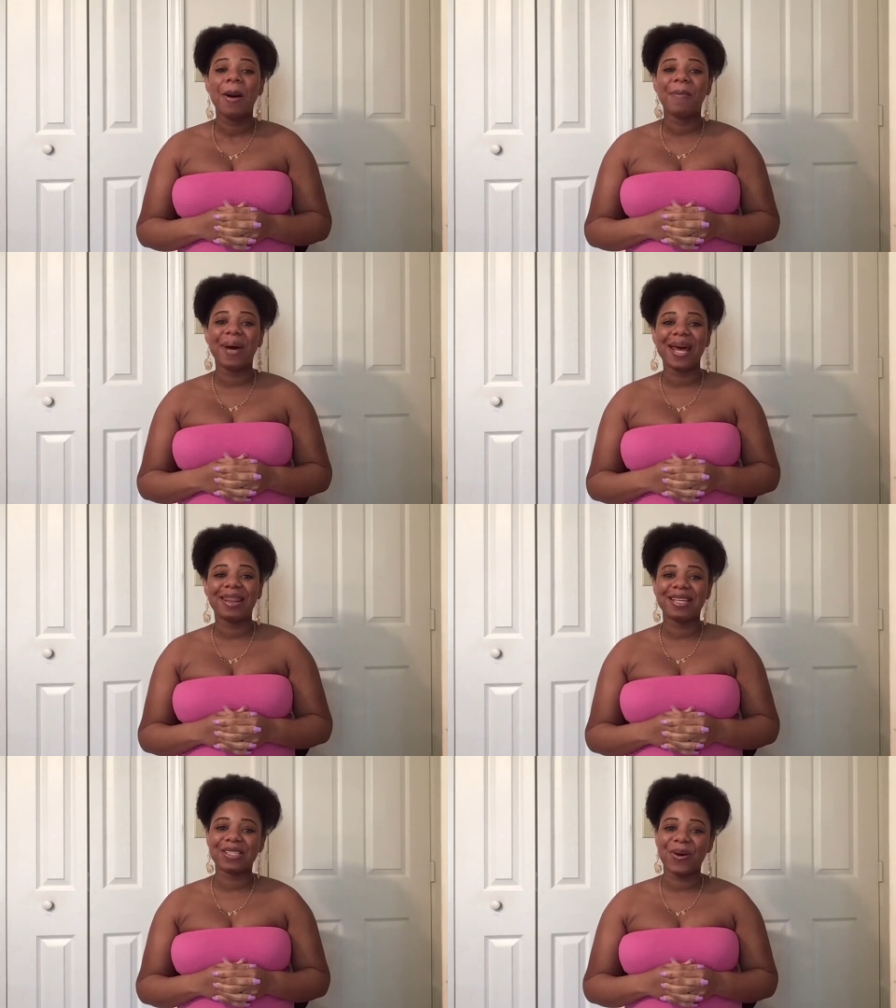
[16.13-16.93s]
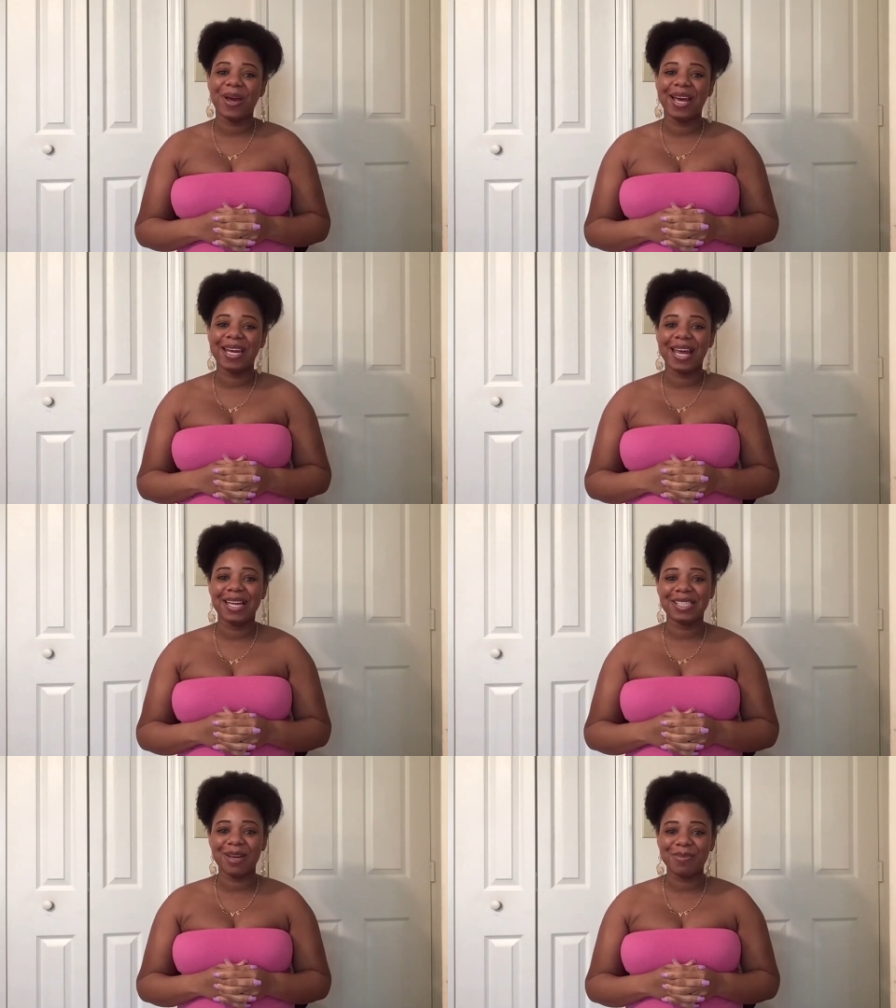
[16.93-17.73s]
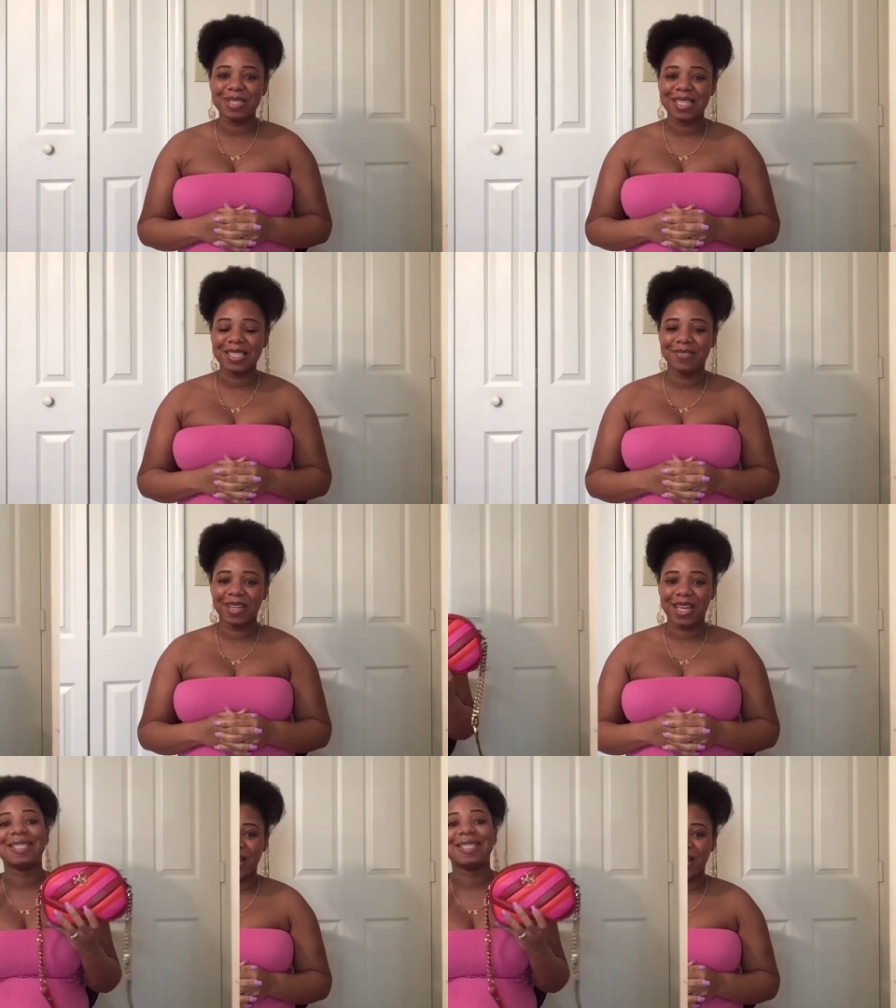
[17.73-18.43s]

But let's go ahead and jump into this video.